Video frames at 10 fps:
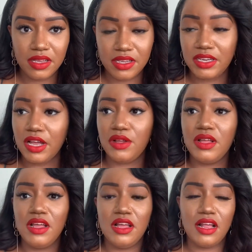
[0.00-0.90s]
You know,
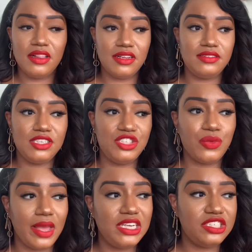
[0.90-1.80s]
this
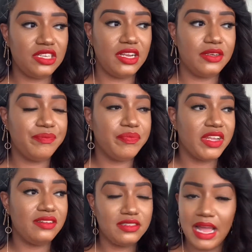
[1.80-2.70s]
situation
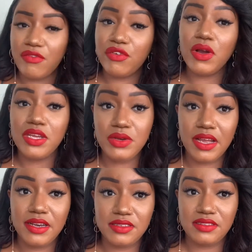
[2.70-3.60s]
it's not for you
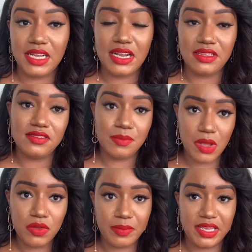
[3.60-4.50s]
to understand at this
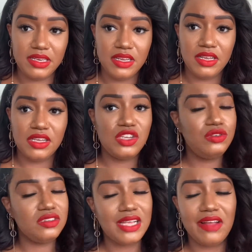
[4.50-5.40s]
moment.
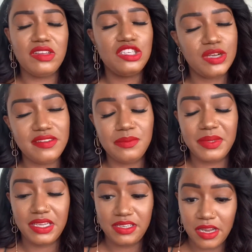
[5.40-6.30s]
You just have to trust
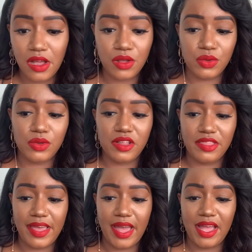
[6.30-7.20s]
me and know
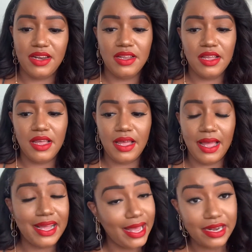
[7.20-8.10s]
that
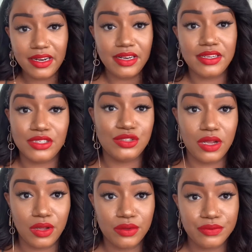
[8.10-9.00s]
I got it under
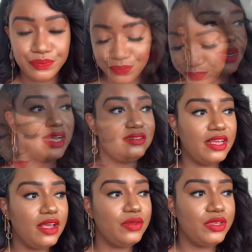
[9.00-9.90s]
control. Uh, when I
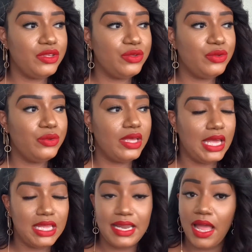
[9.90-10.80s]
tell you
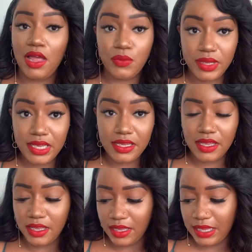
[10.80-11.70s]
in that week,
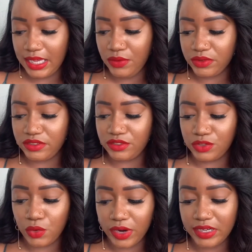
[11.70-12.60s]
he
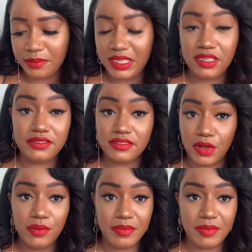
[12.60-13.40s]
restored me so